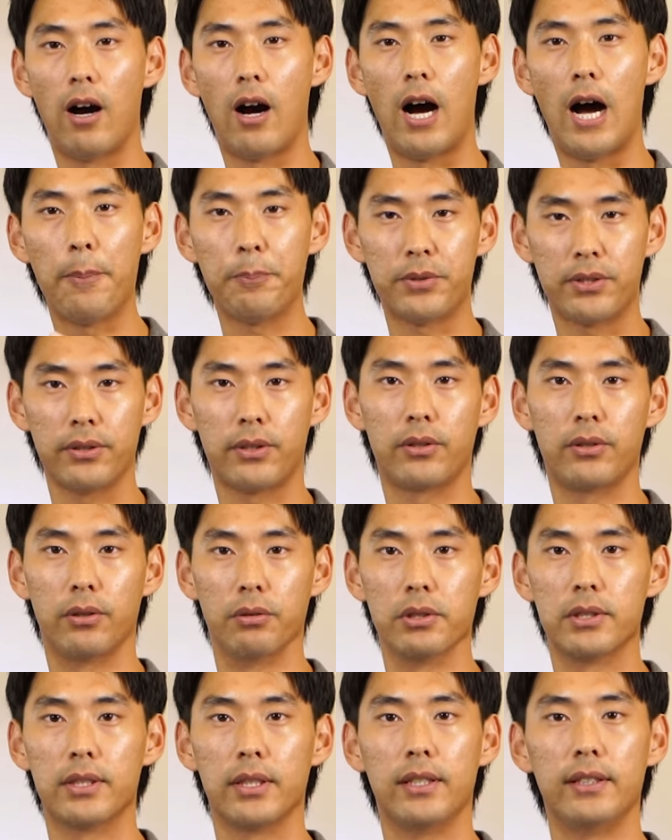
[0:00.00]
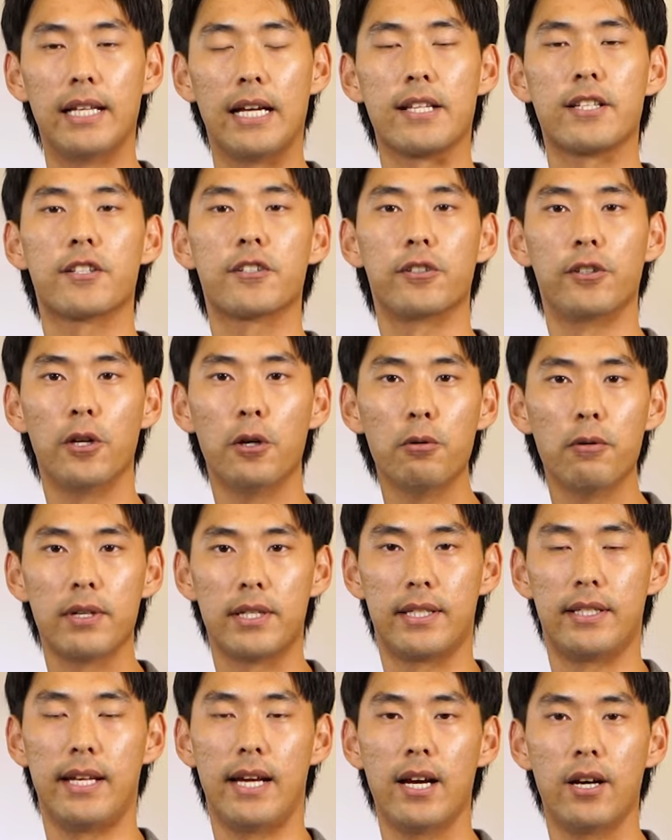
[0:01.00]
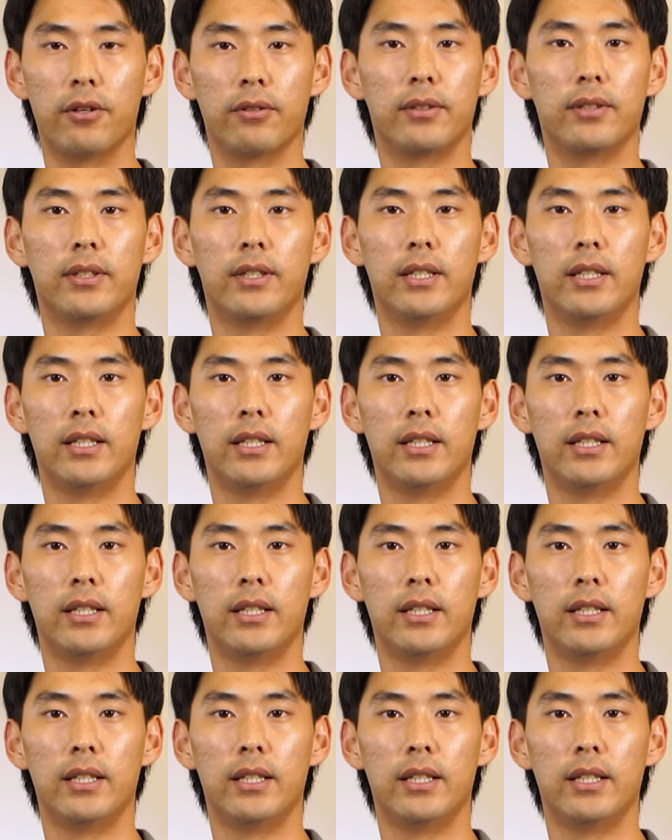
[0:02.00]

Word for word: obstacles that slow us down.